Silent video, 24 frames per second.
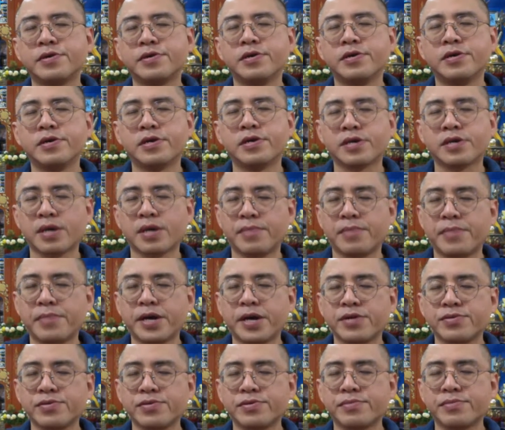come back
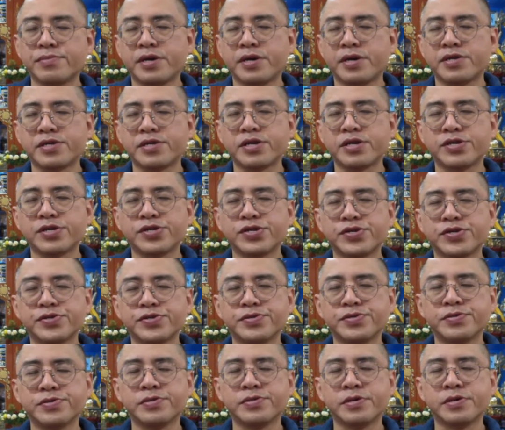to the meditation,
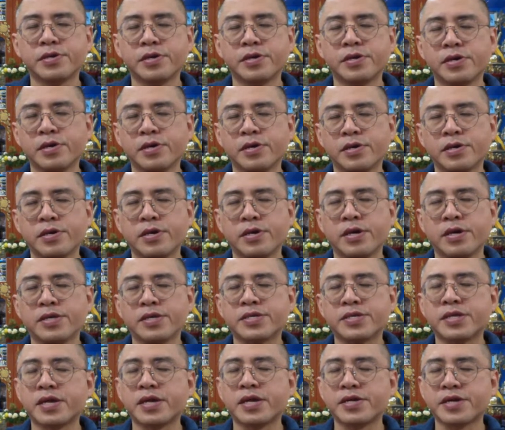and
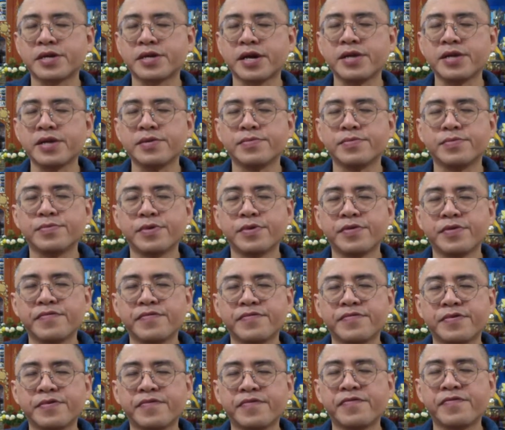start again with the
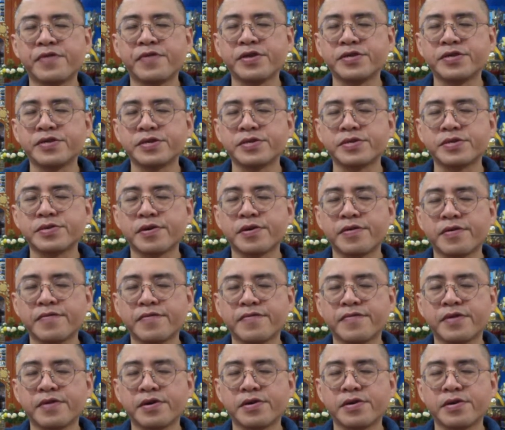phrases of
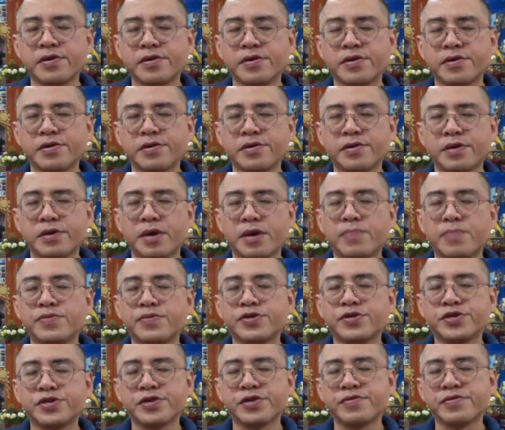
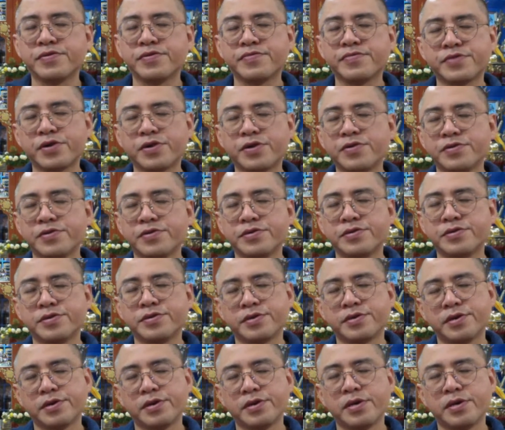appreciative joy.
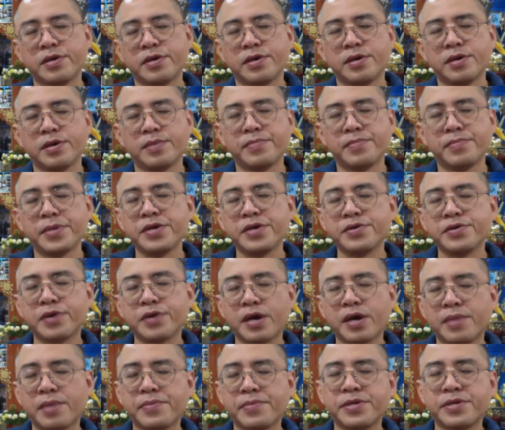May your
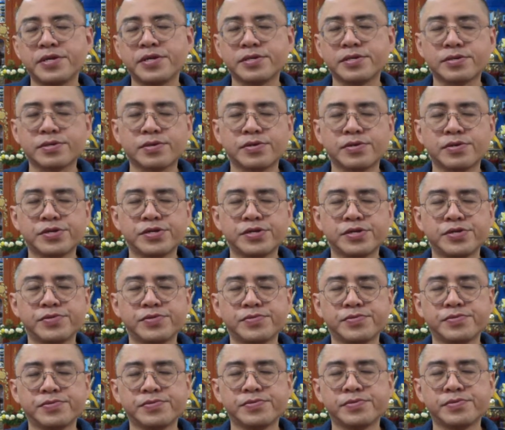happiness continue.
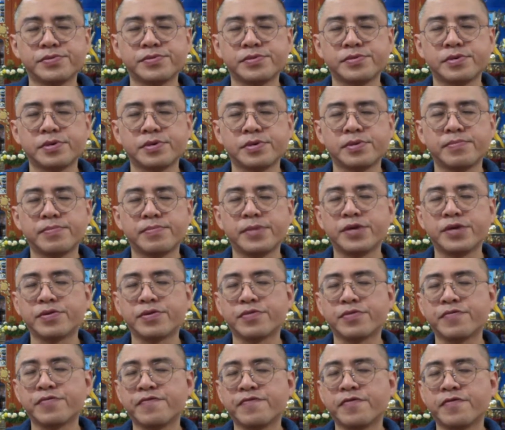May your good
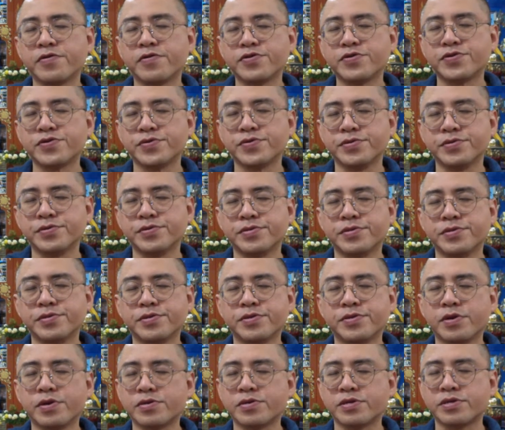fortune
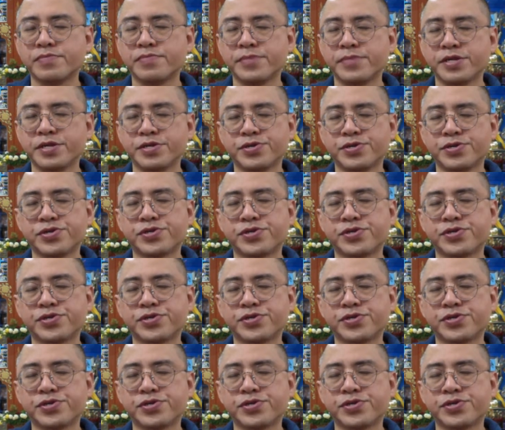not diminish.